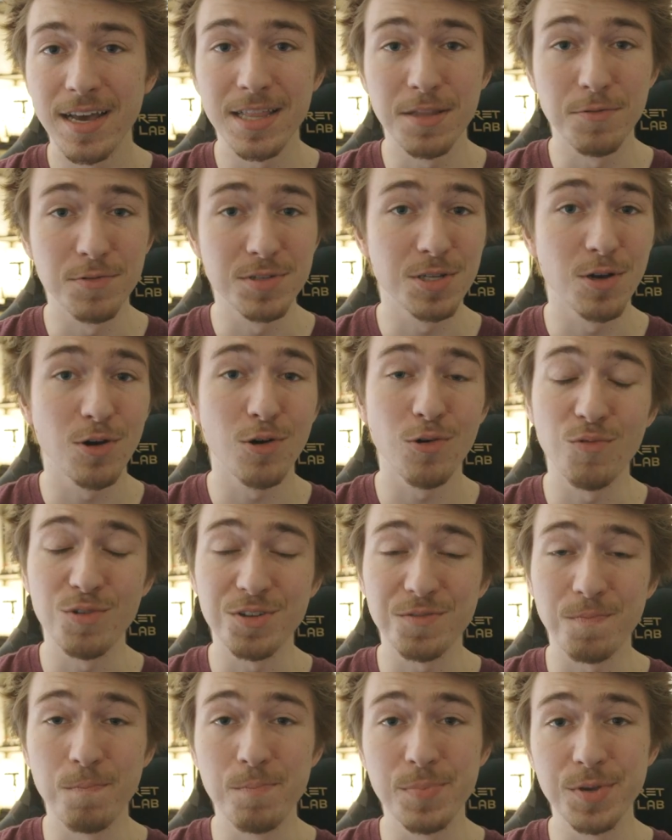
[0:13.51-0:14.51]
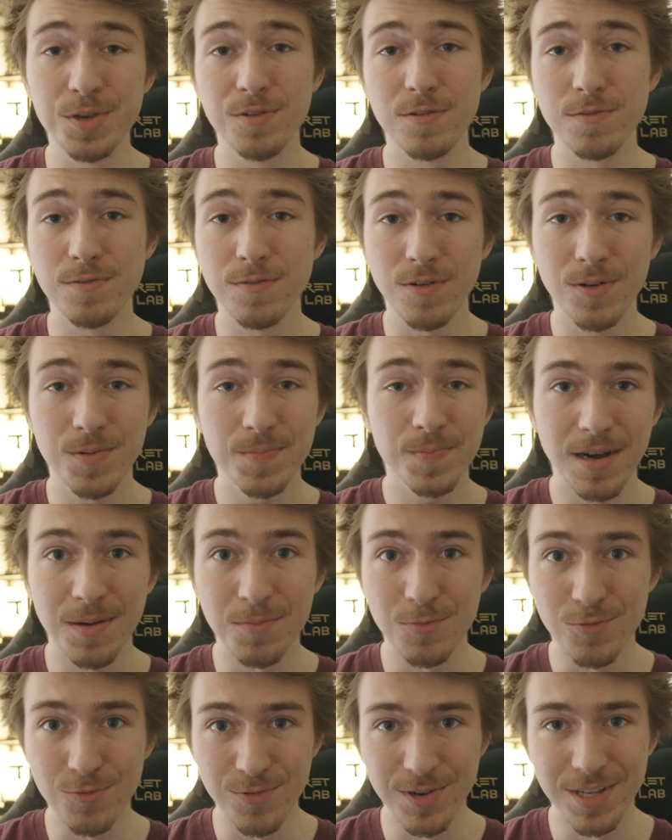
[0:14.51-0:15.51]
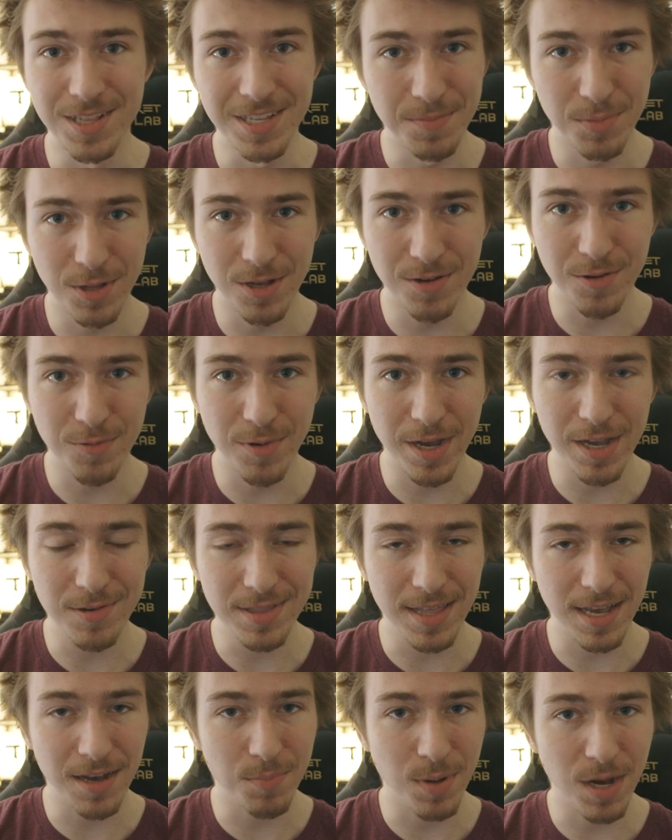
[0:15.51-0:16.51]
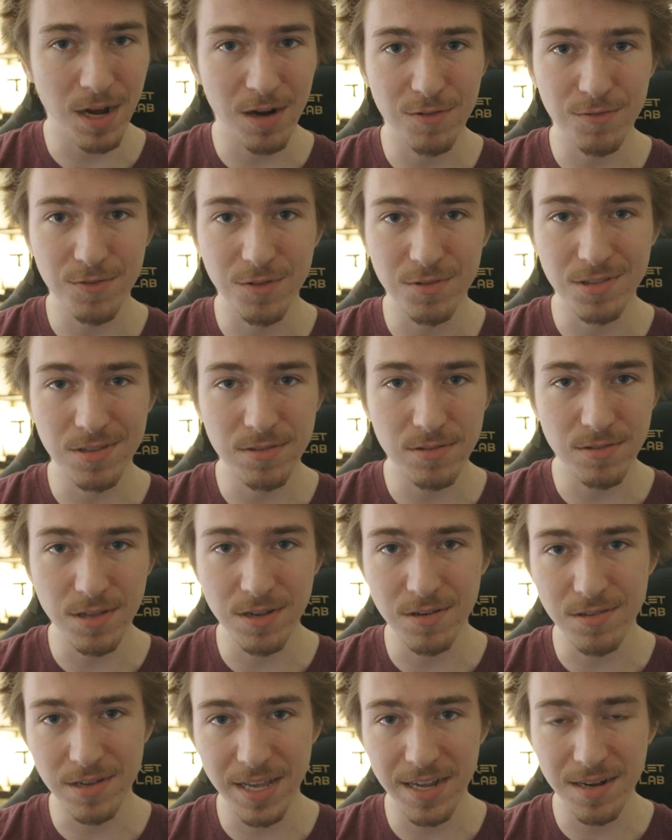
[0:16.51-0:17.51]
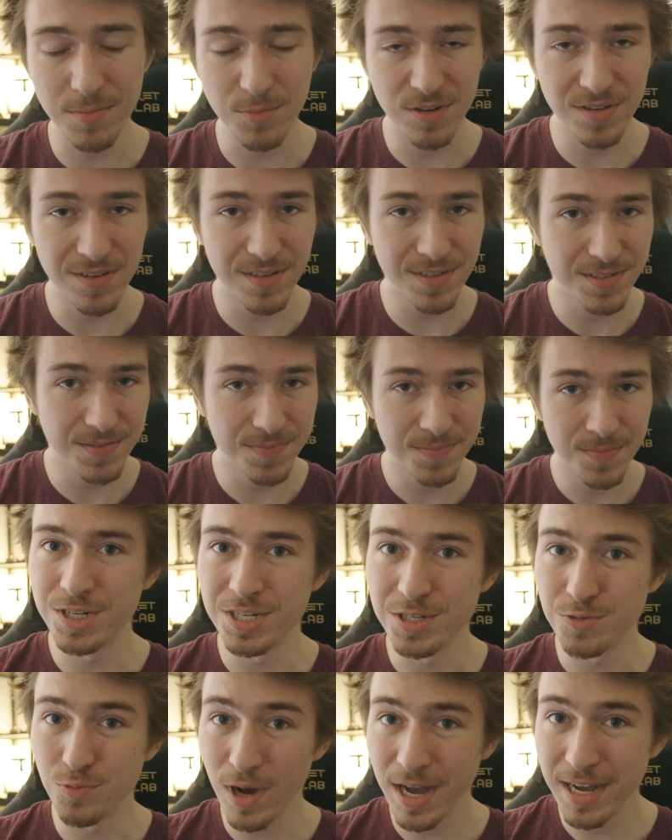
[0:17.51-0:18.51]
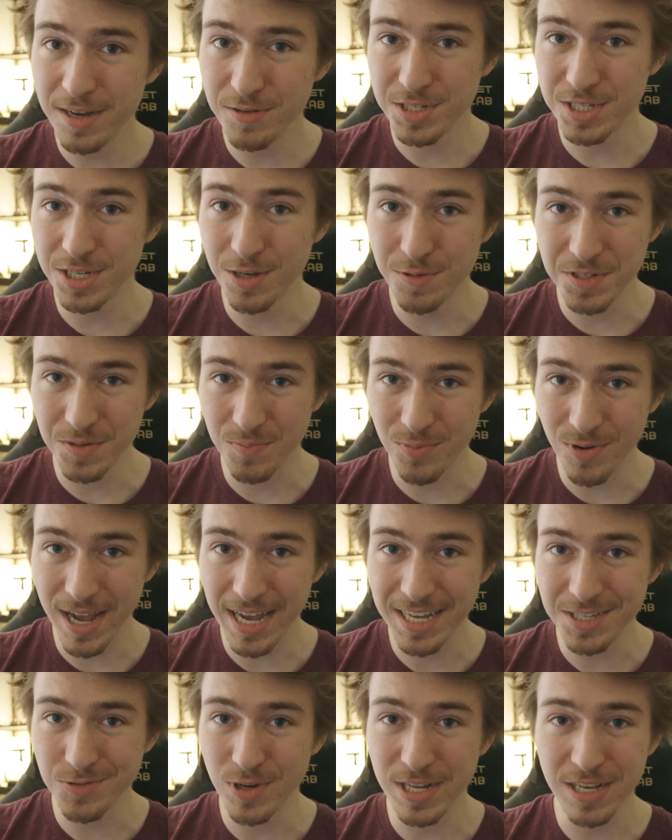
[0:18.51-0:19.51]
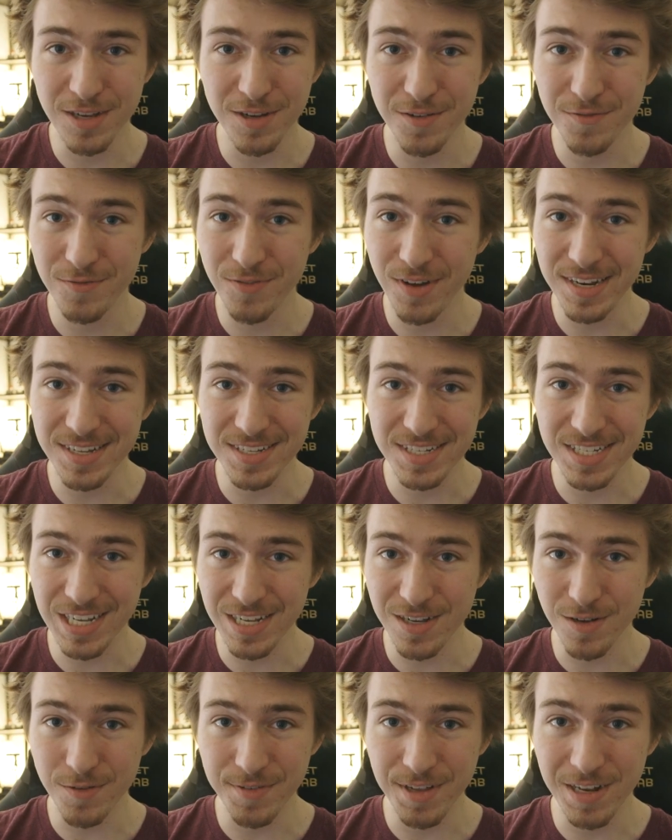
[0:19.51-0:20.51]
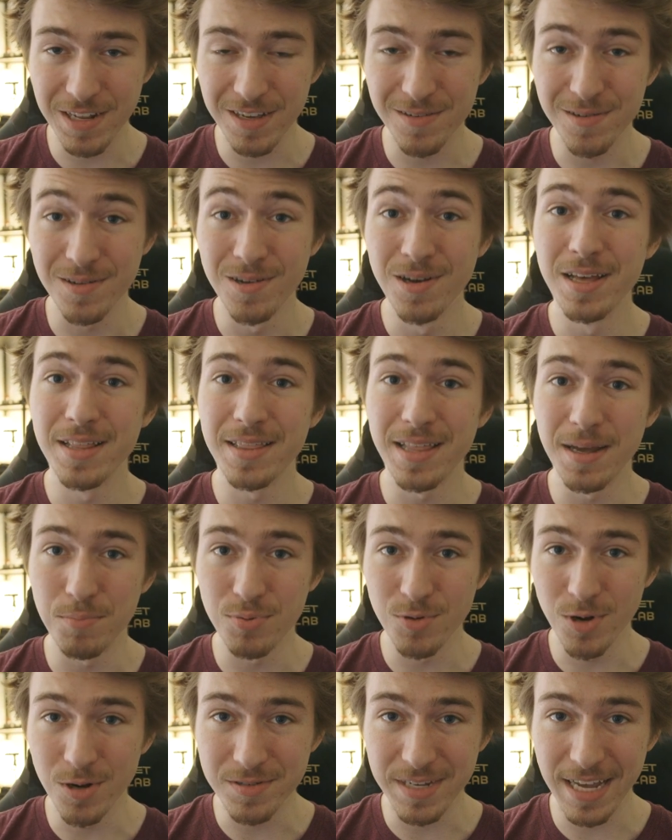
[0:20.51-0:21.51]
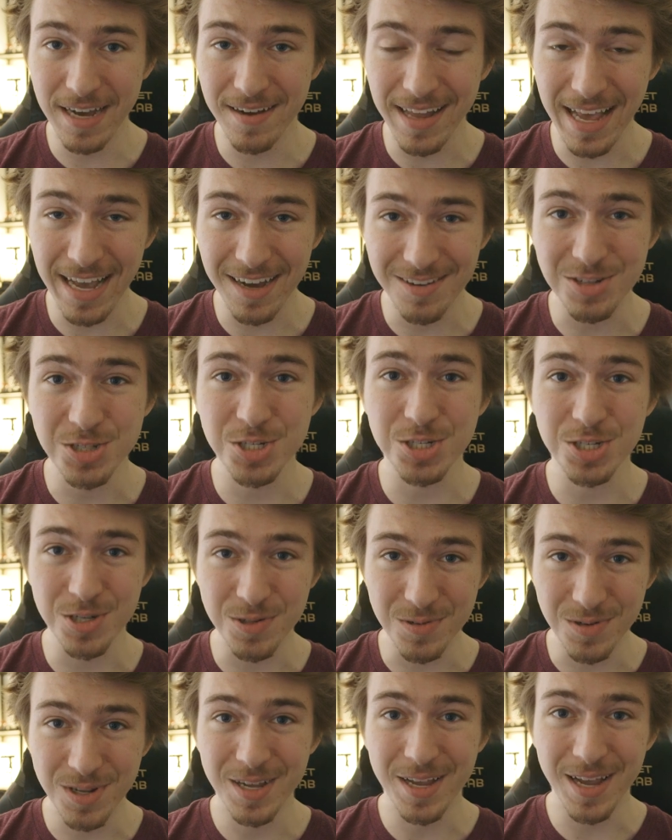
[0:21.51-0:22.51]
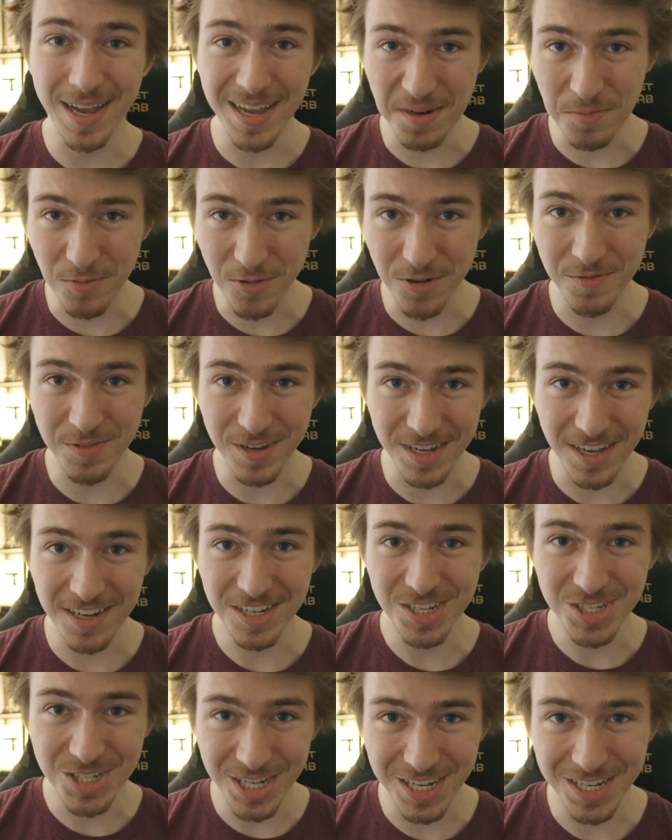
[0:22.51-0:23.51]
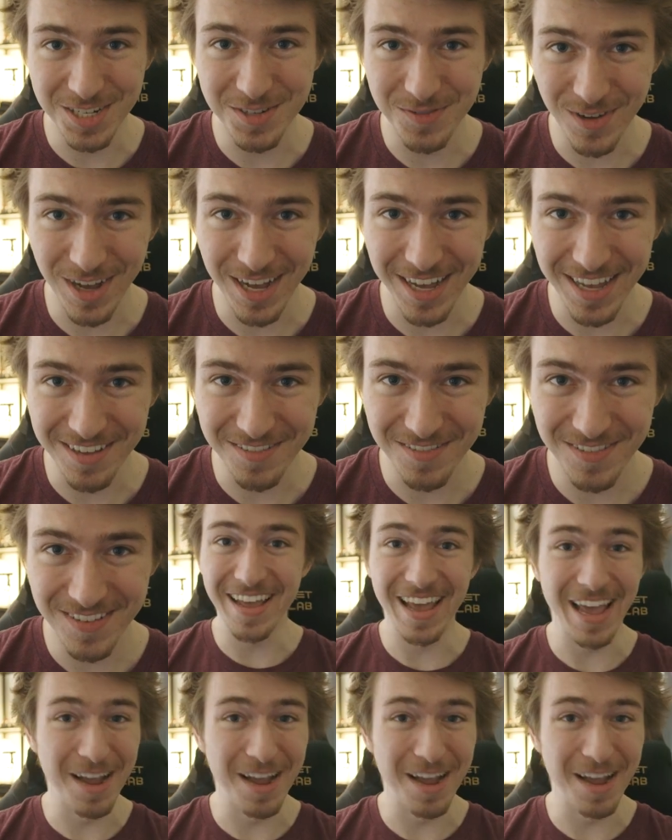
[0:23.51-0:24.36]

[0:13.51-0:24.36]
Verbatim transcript: and the result was beautiful. I'm really blown away with how powerful this little camera is, which is why I was so surprised when I couldn't find a single video that broke down how to shoot anamorphic on a G H five.